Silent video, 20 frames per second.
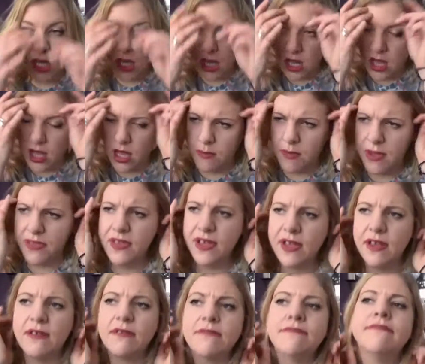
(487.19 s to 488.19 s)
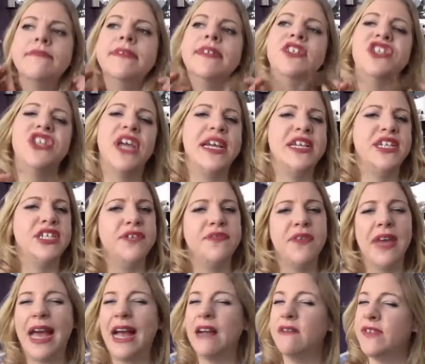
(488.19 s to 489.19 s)
I think it changes if you
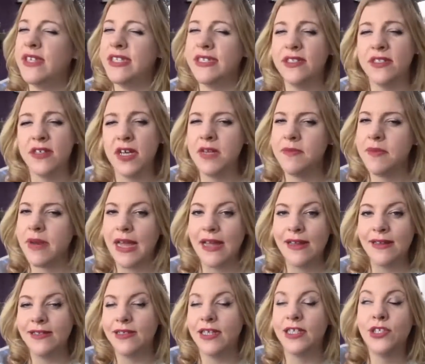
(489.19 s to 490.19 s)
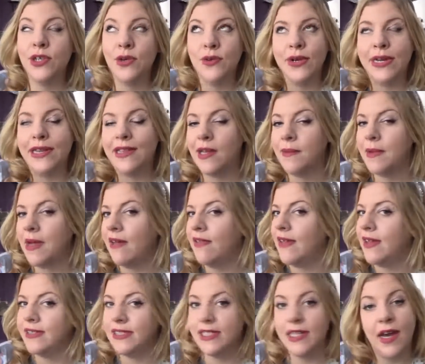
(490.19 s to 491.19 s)
have Disney dining plans. I don't know anything about that. I
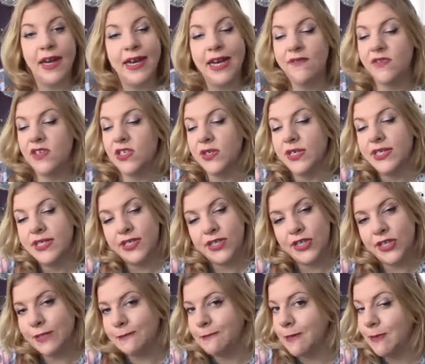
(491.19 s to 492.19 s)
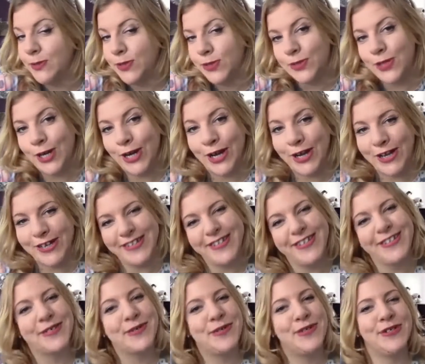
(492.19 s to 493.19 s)
said I never do it, so I'm sorry I can't
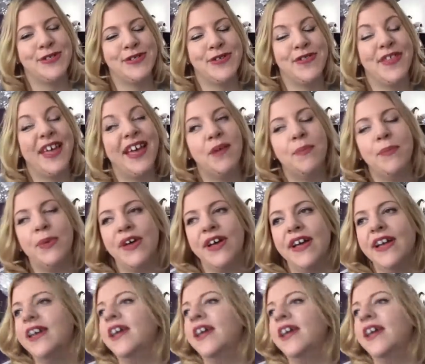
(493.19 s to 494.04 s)
answer questions on that. But